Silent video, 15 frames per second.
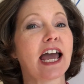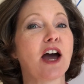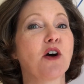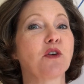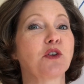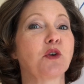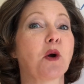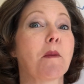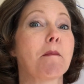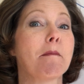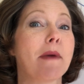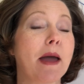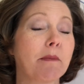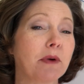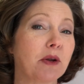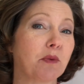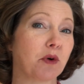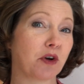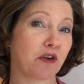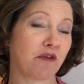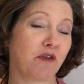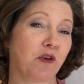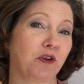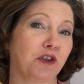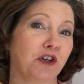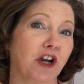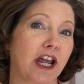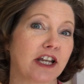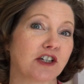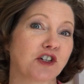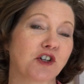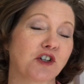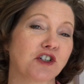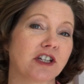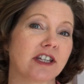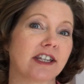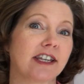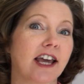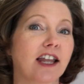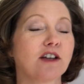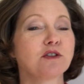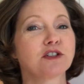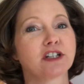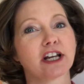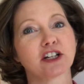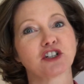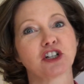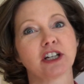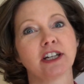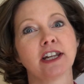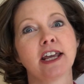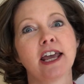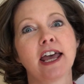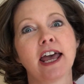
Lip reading: out your memory work folder and turn to the yellow section